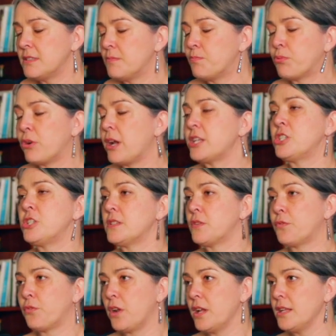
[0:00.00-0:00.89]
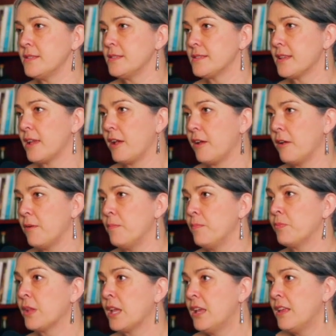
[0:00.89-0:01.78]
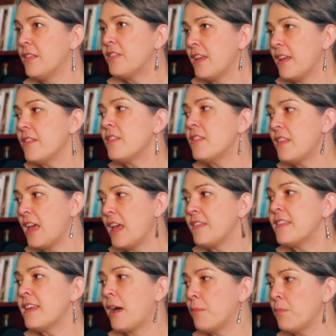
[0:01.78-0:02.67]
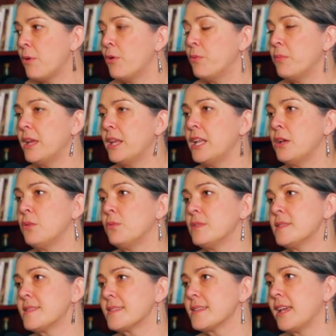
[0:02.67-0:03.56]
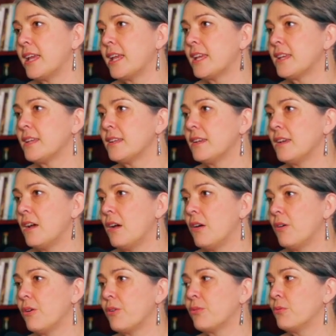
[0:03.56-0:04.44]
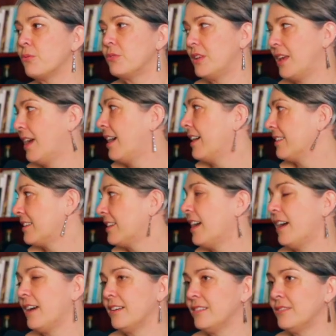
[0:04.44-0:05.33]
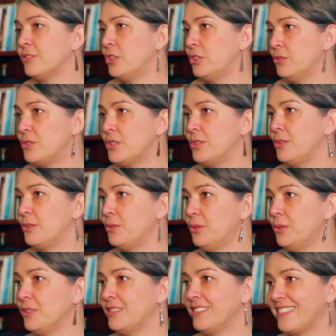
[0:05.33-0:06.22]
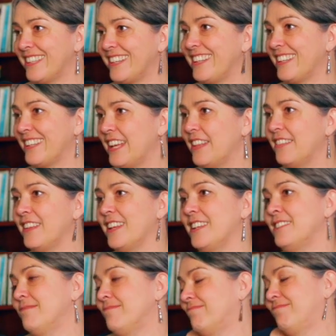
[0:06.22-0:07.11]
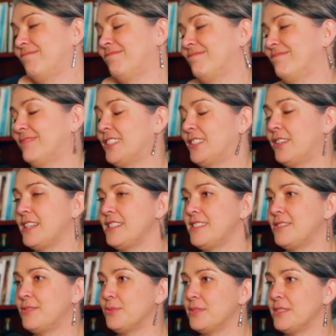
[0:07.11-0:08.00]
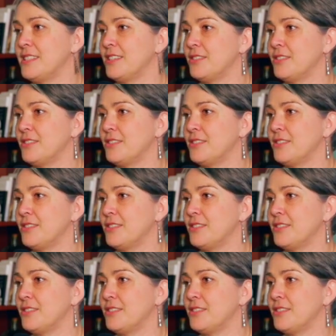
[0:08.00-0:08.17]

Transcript: precious friends, um, mm -hmm. that at that moment it was like, oh, yeah, yeah, you too. Like, and then the rest was